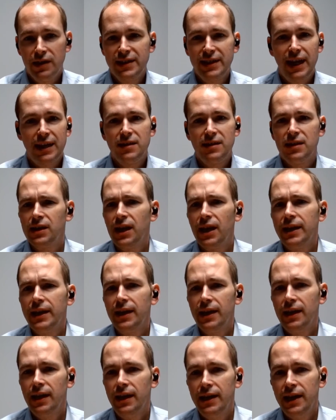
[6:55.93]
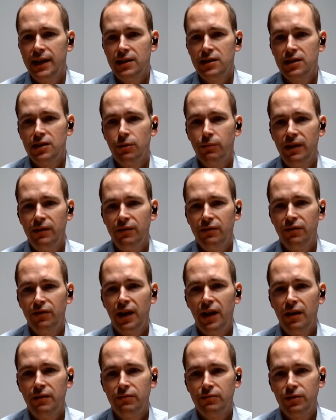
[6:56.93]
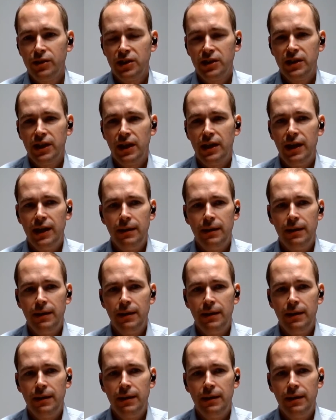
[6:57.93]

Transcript: a standard like EN 285, which